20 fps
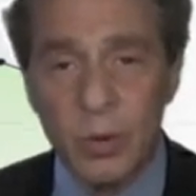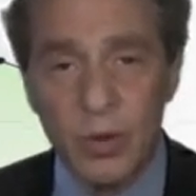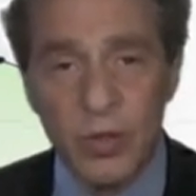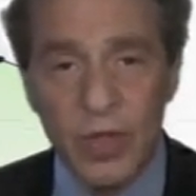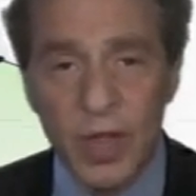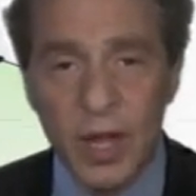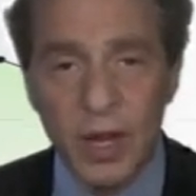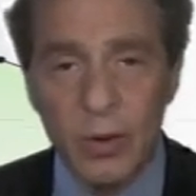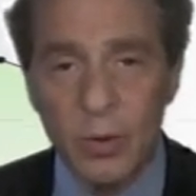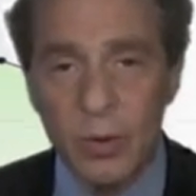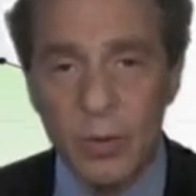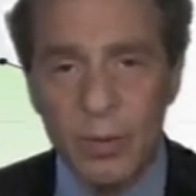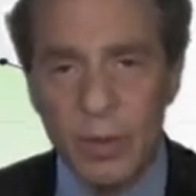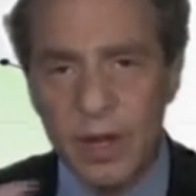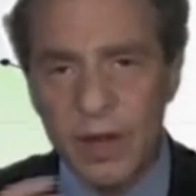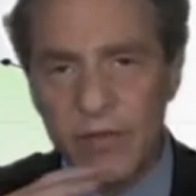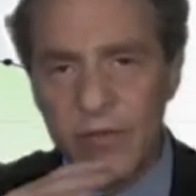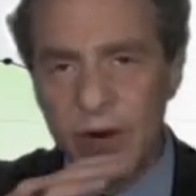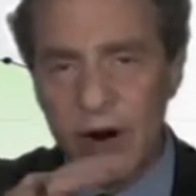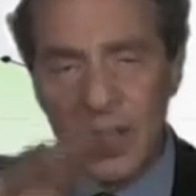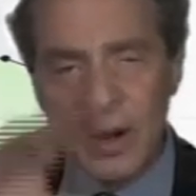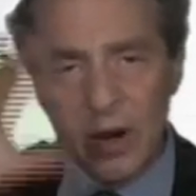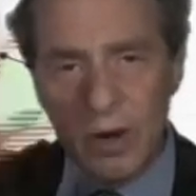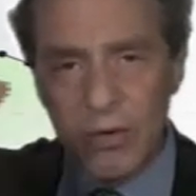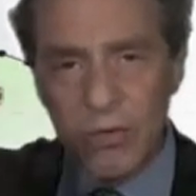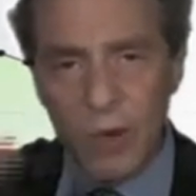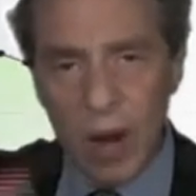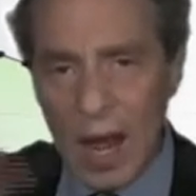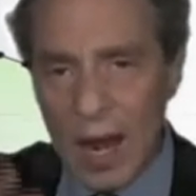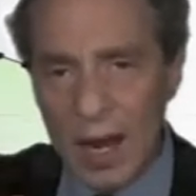You would think it would be a
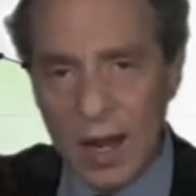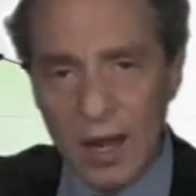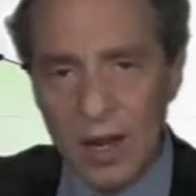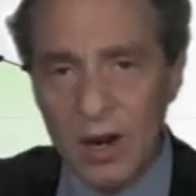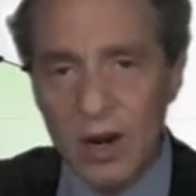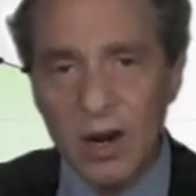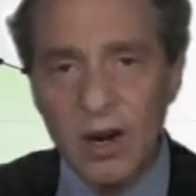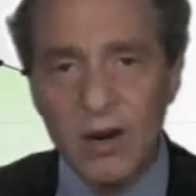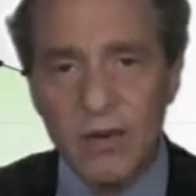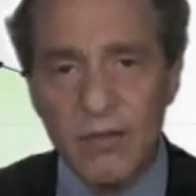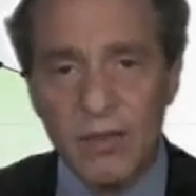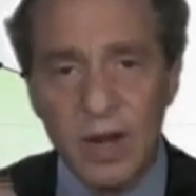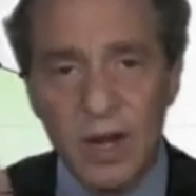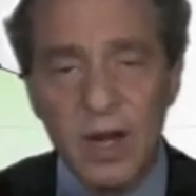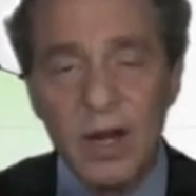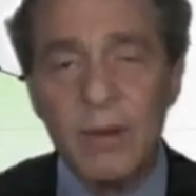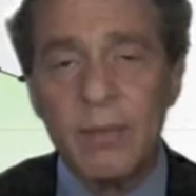very erratic curve.